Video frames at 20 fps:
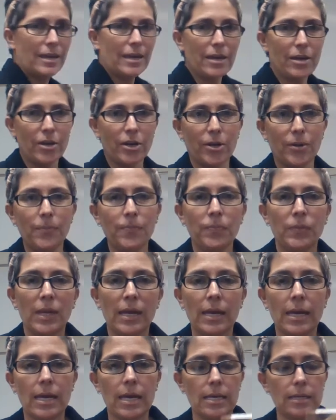here
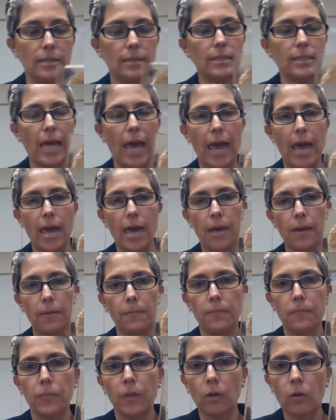is
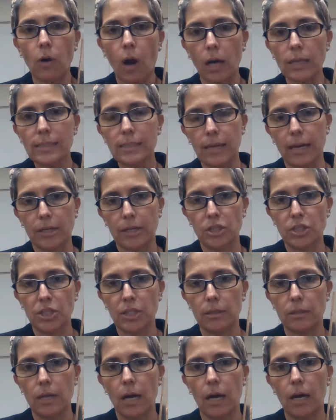a
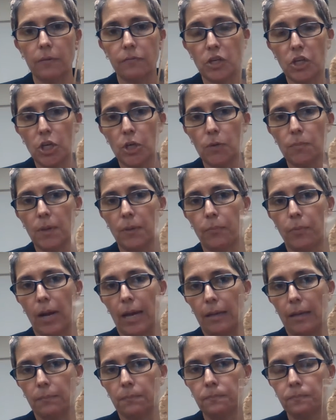cross-section of the human
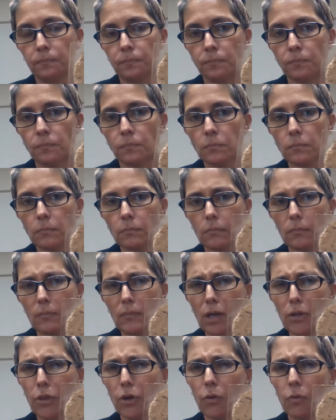brain.
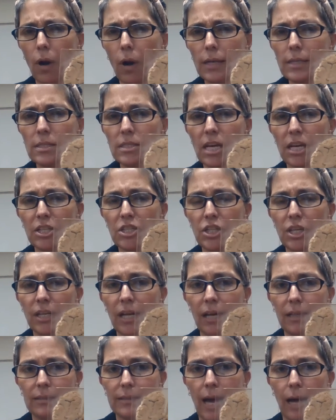The
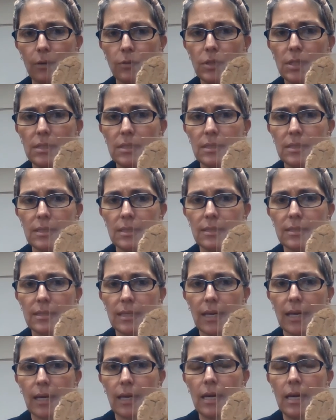cross-section allows us to
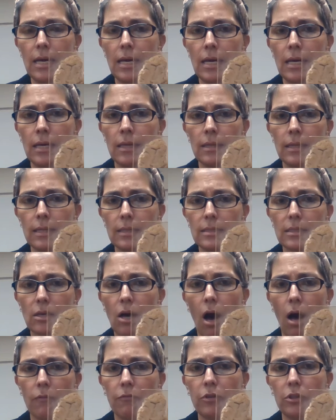see this
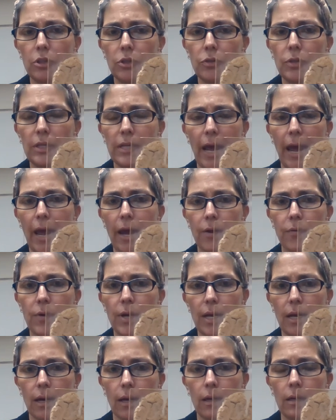convoluted
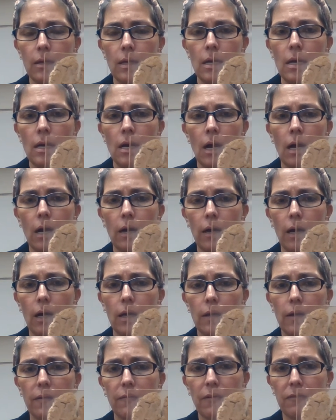area of
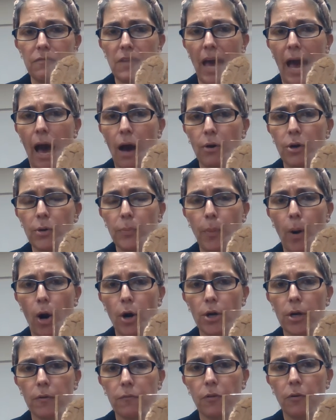the outer
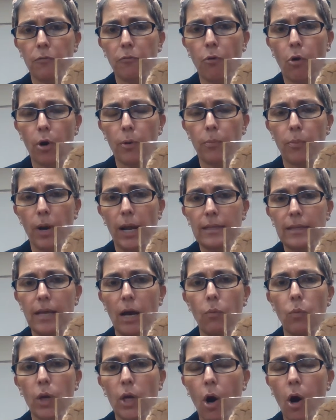part of the forebrain
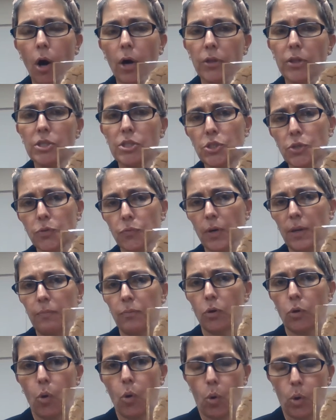that we call the
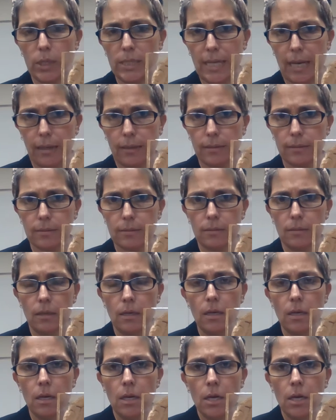cerebral cortex.